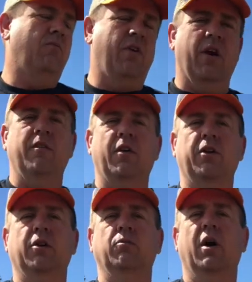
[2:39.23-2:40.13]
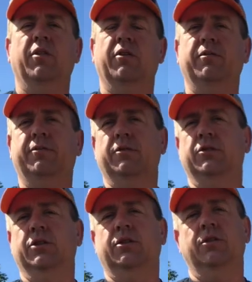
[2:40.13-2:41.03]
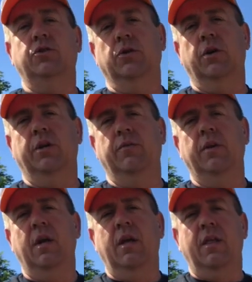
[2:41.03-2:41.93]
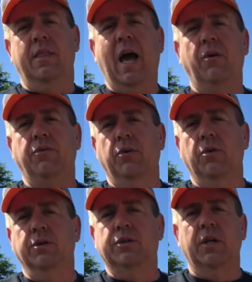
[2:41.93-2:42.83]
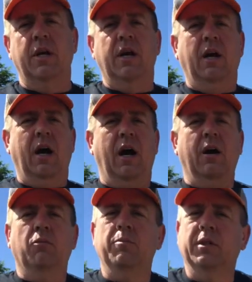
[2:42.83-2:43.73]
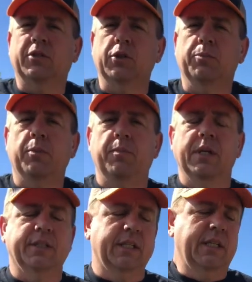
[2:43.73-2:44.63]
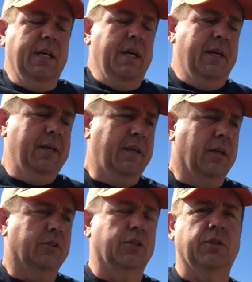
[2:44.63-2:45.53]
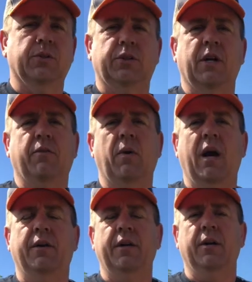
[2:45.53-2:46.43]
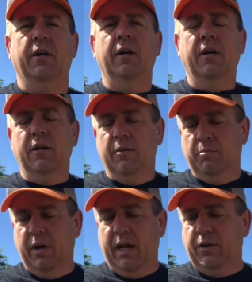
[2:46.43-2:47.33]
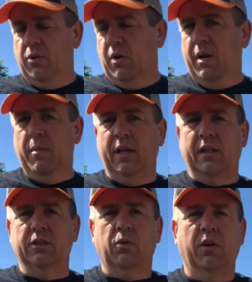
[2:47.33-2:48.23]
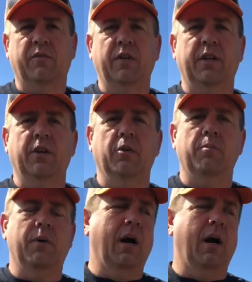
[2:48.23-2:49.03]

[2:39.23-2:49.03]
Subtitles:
Very, very good weather for just enjoying the outdoors. We've been super busy, just doing stuff around here, but I do want to make this quick video,